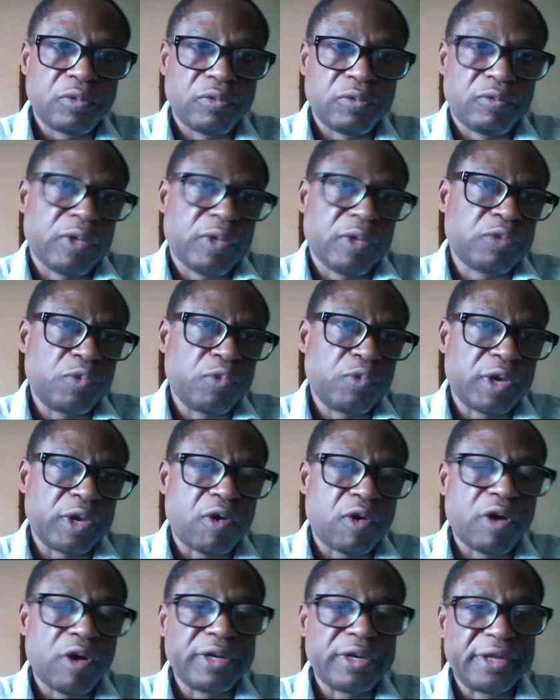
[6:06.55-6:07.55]
what we
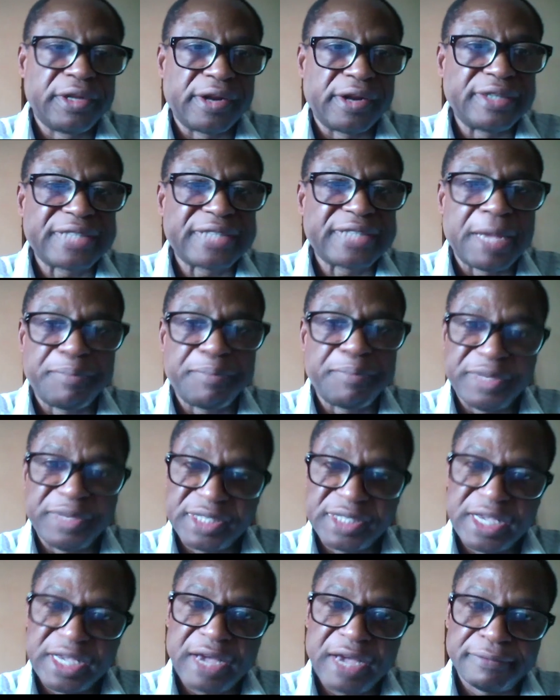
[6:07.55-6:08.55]
call the real-time
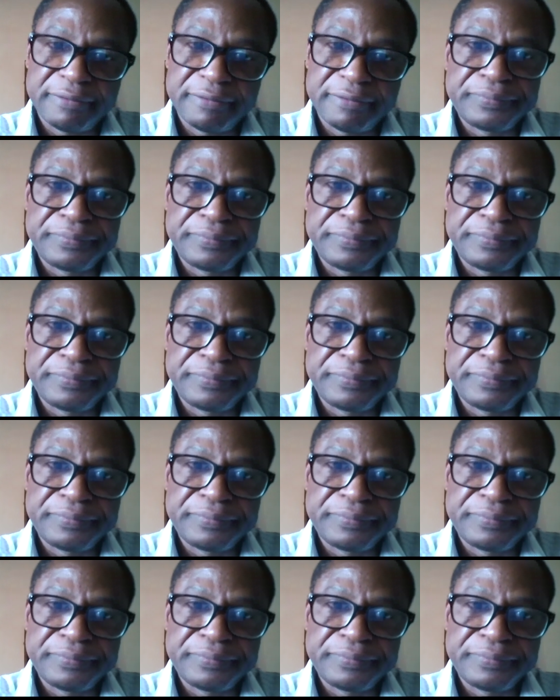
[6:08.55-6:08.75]
PCR,